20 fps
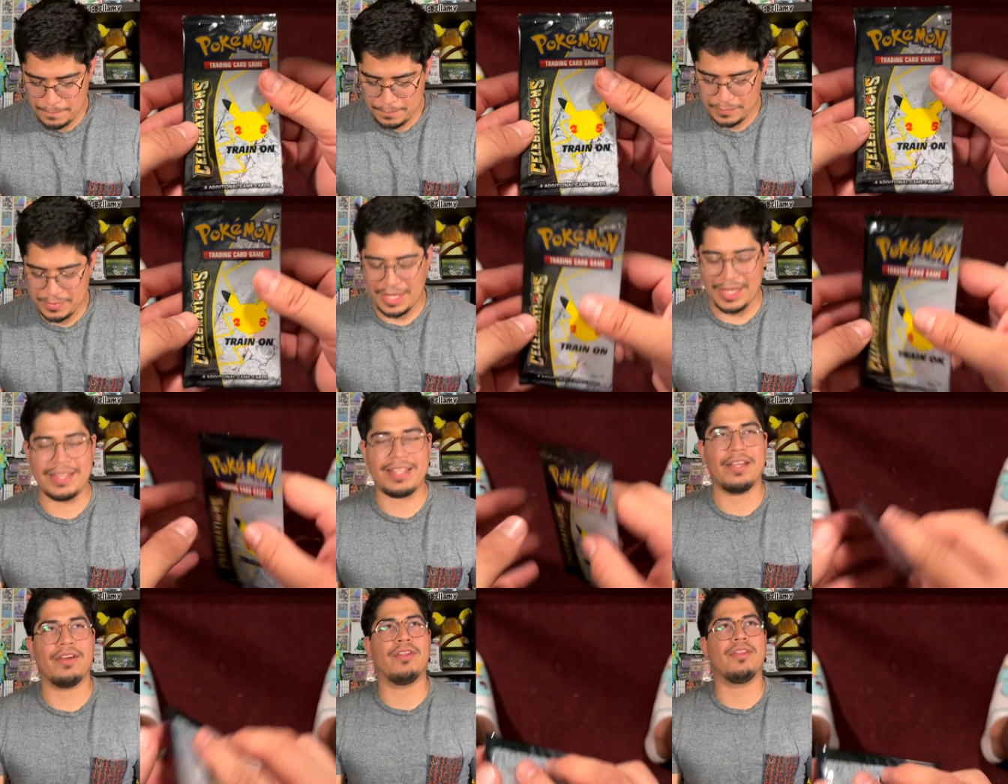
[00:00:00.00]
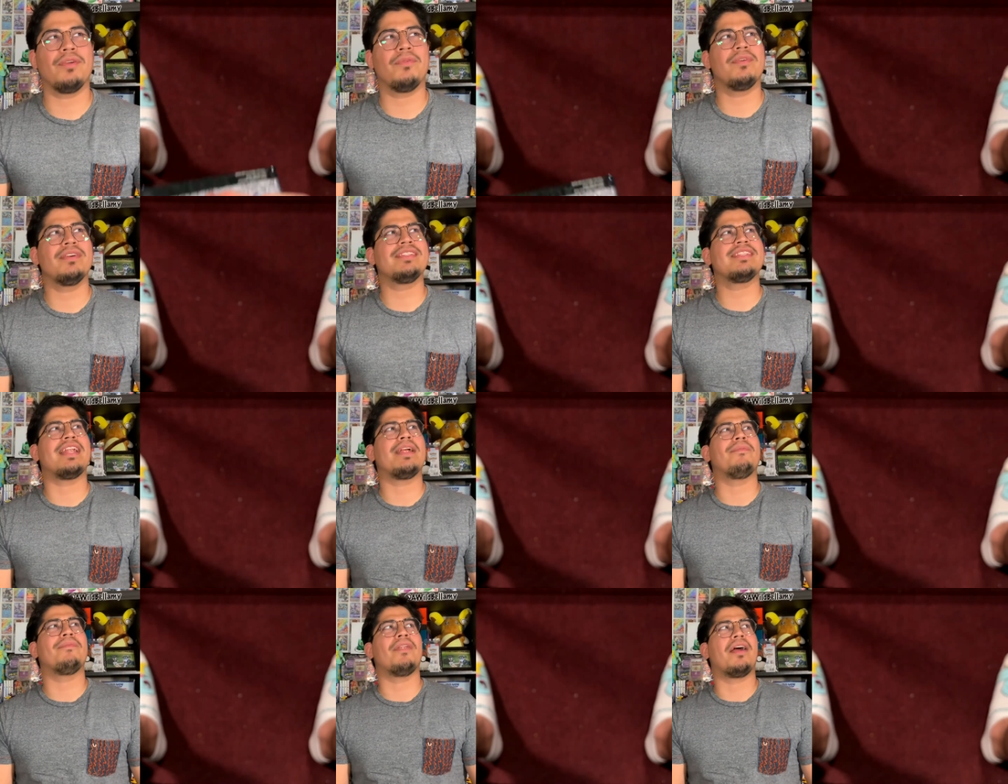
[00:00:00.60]
Like, the only ones
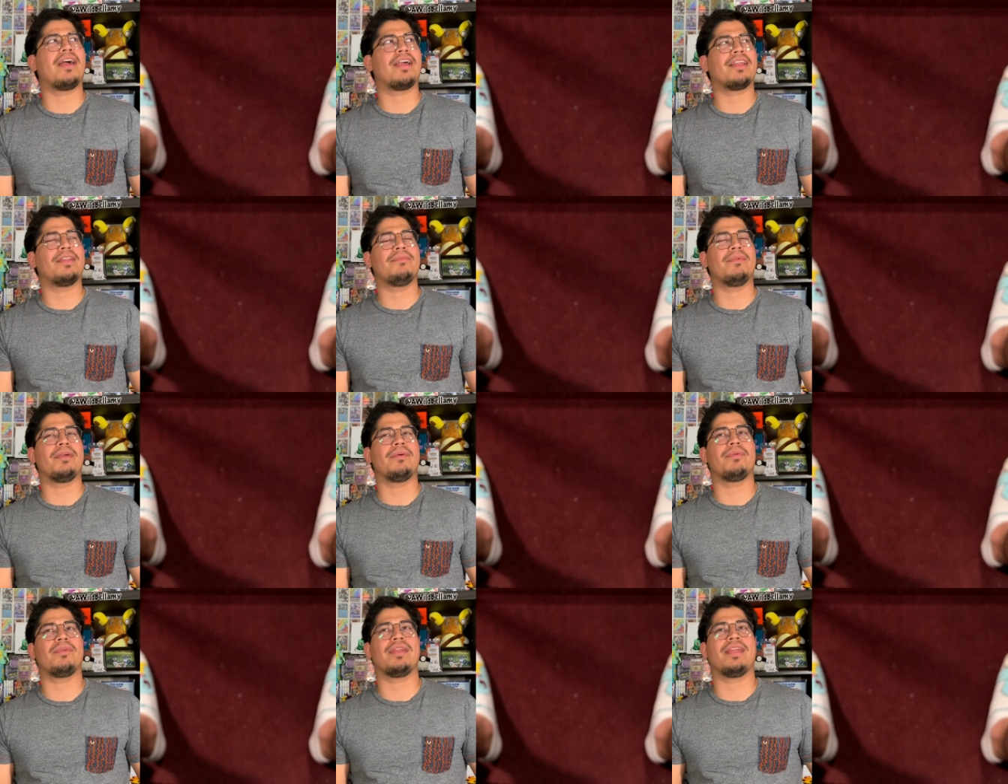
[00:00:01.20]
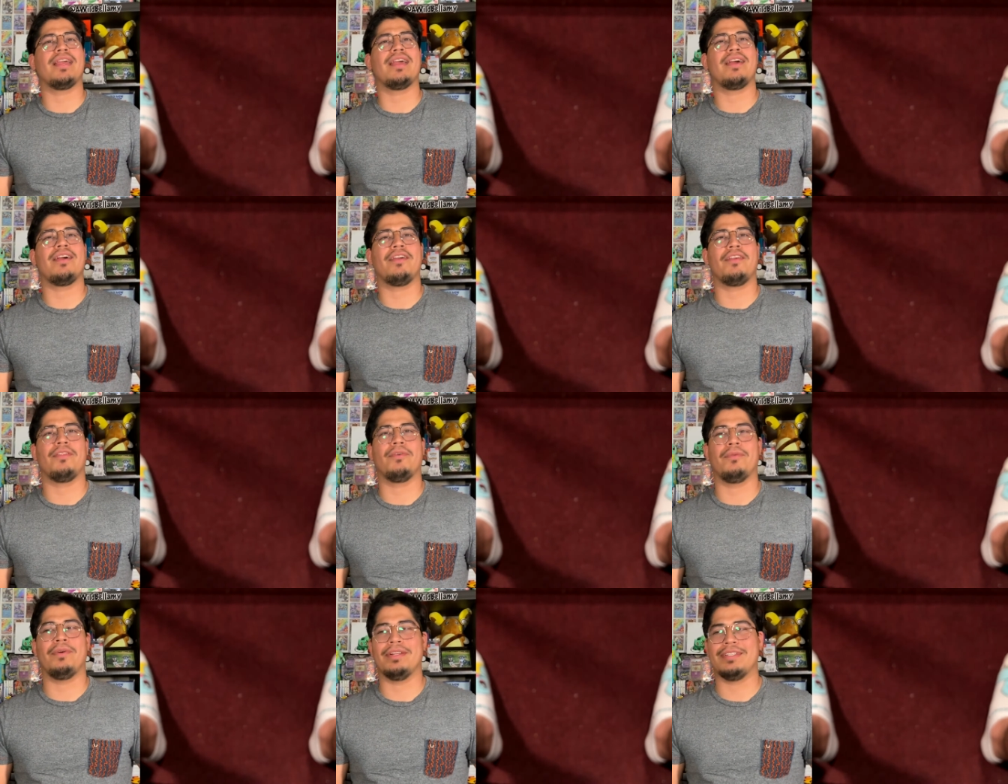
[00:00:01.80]
that I'm not going to be able to get
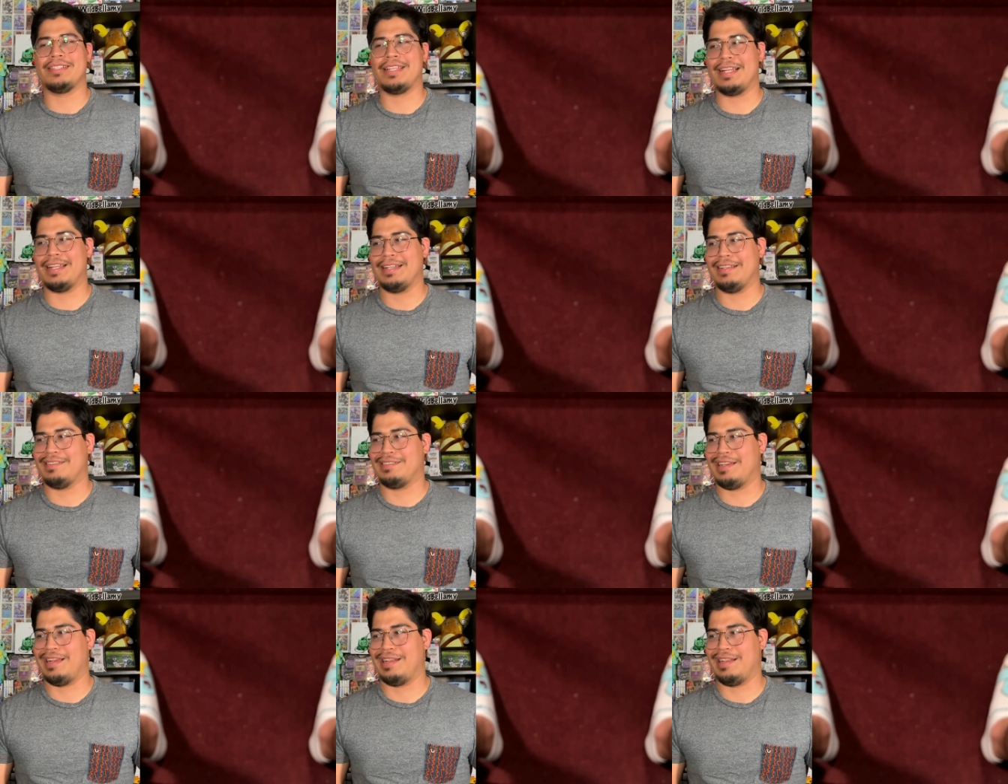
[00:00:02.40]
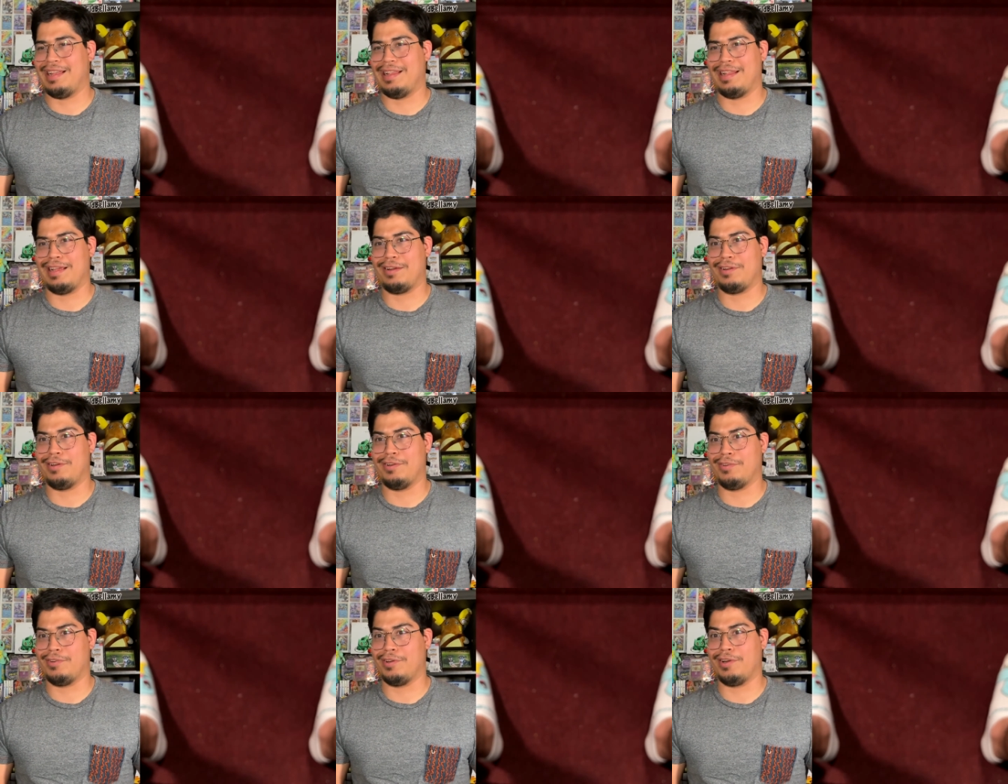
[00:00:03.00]
are the ones that inside that, like,
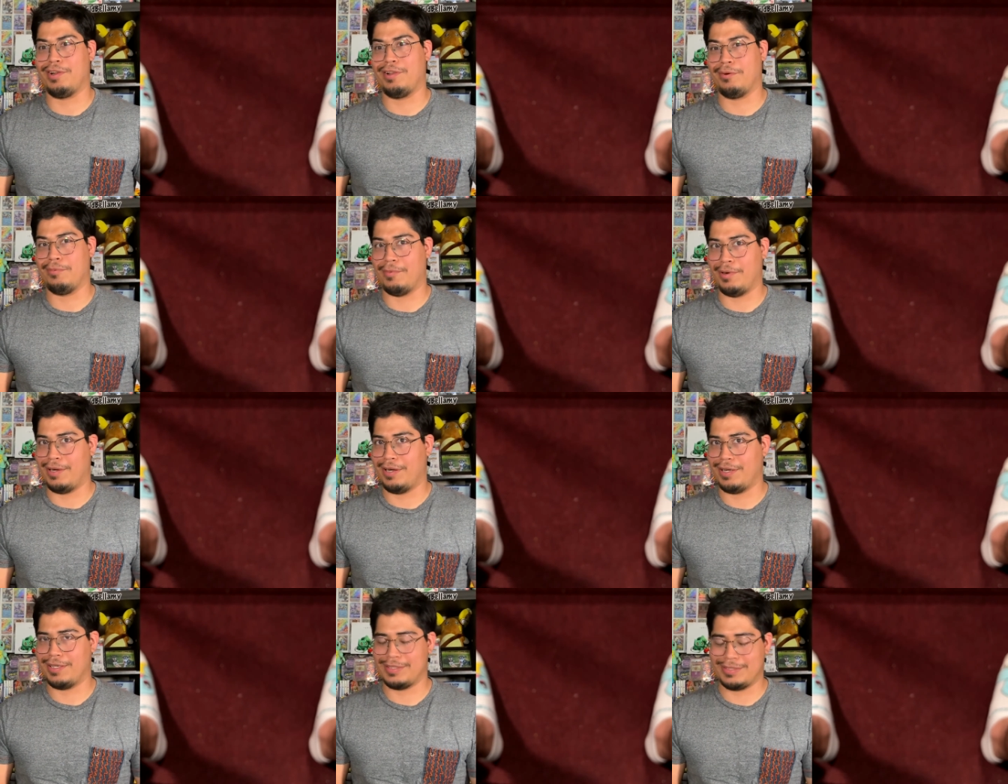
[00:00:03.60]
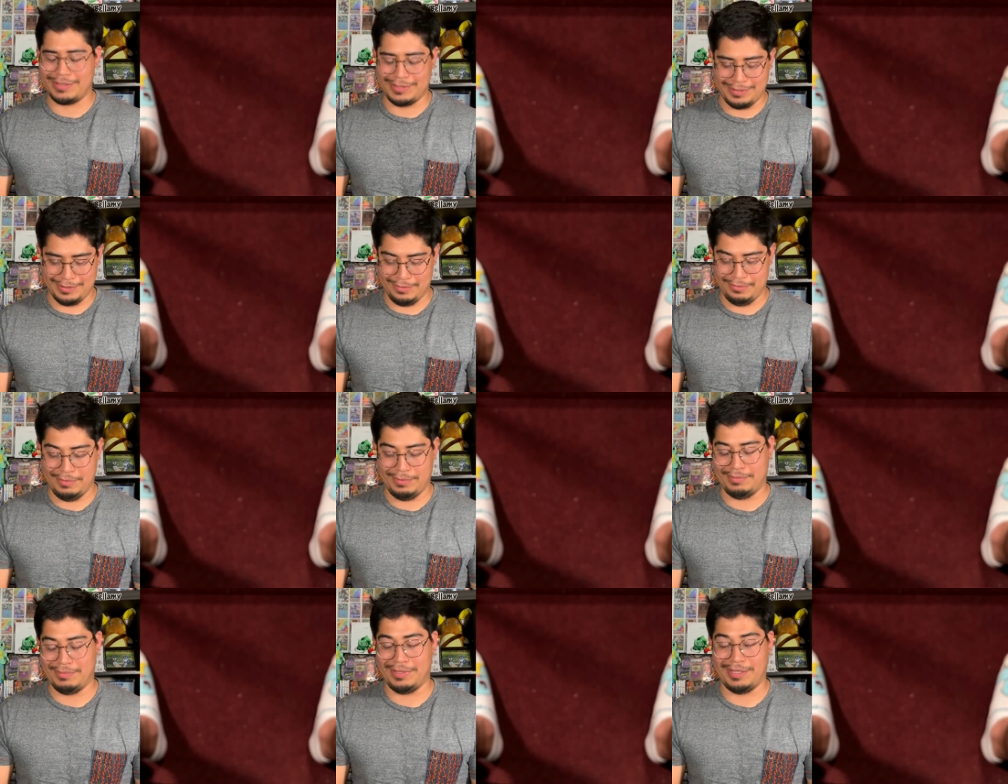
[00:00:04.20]
$100 box. Because
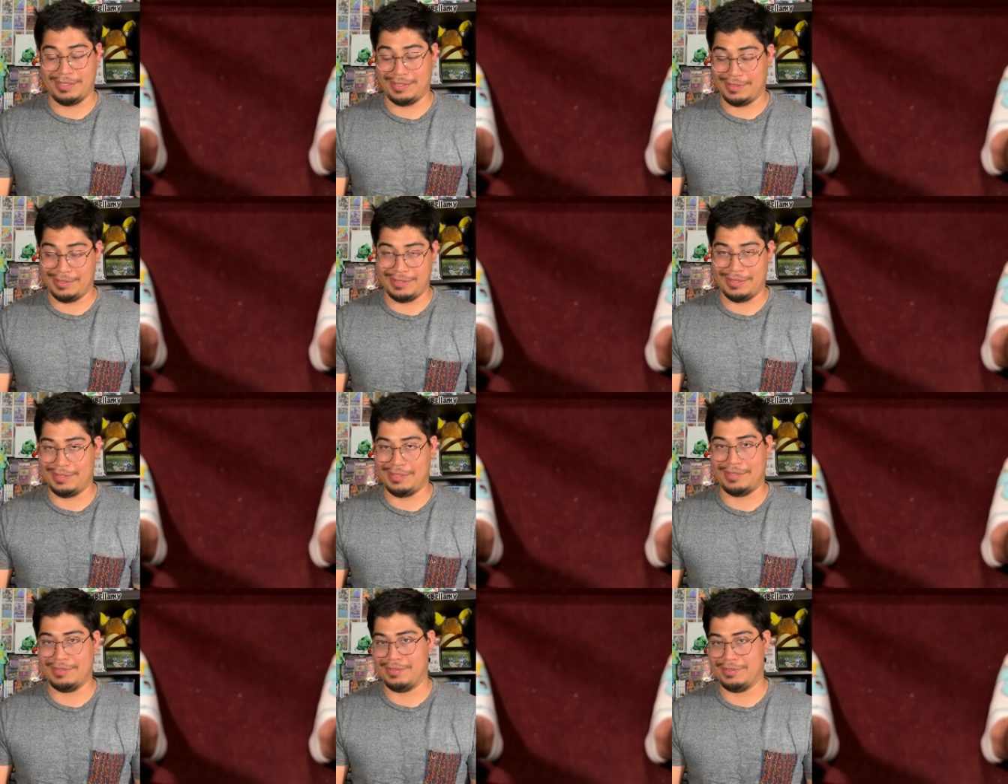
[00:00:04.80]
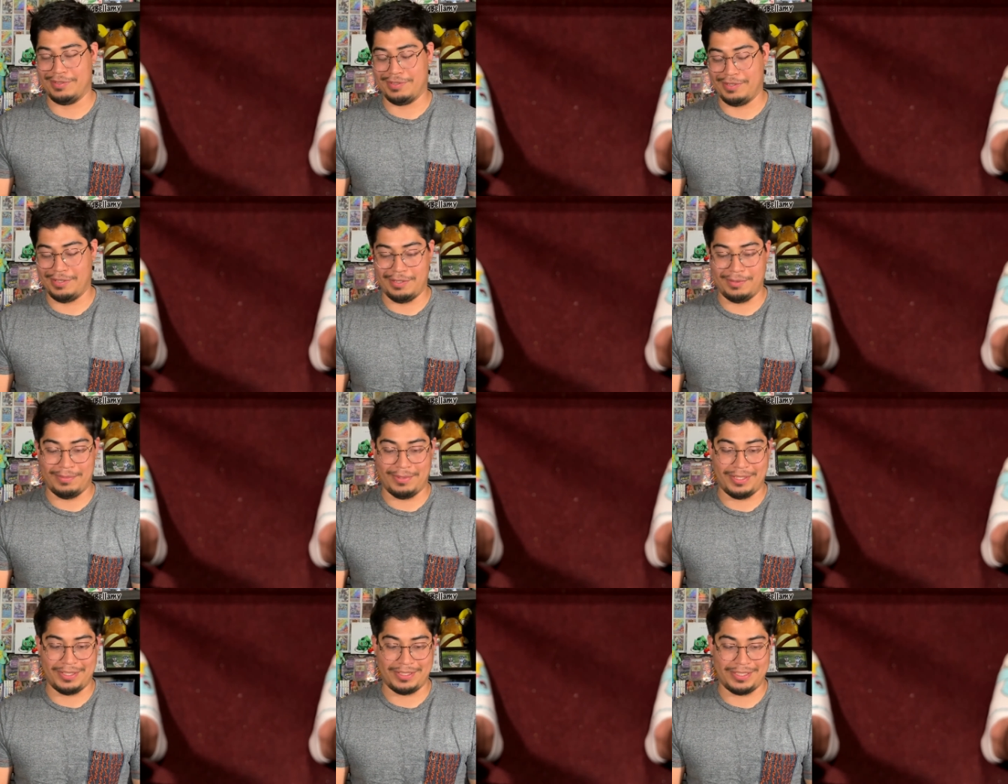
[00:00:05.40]
I'm not going to get the
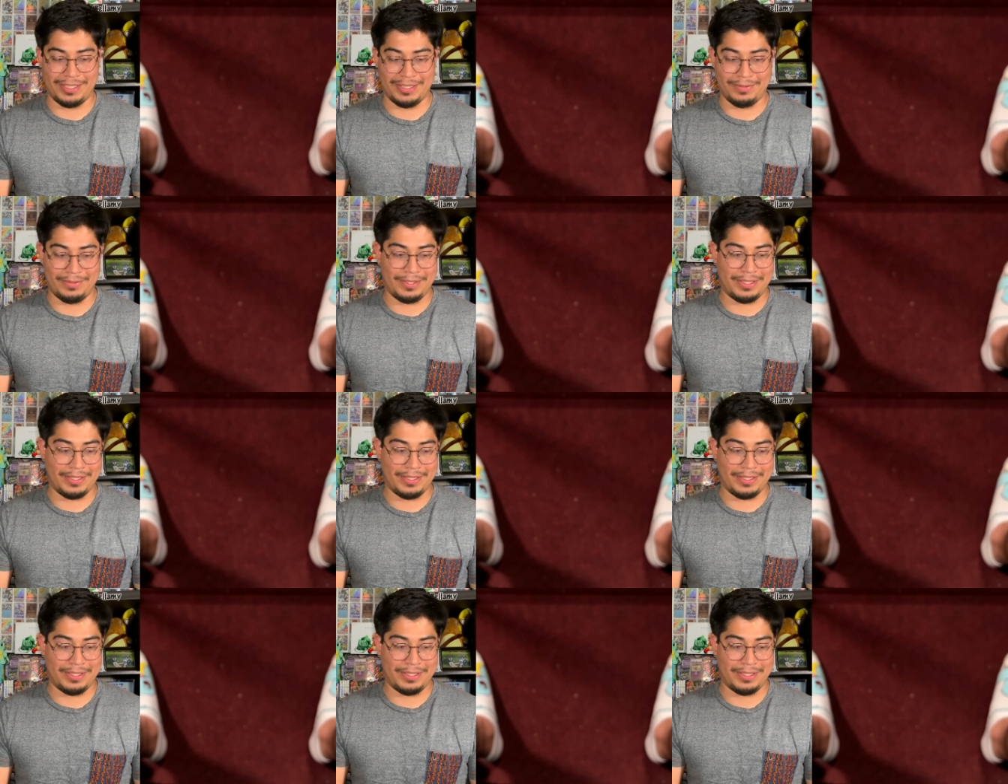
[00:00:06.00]
$100 box anywhere.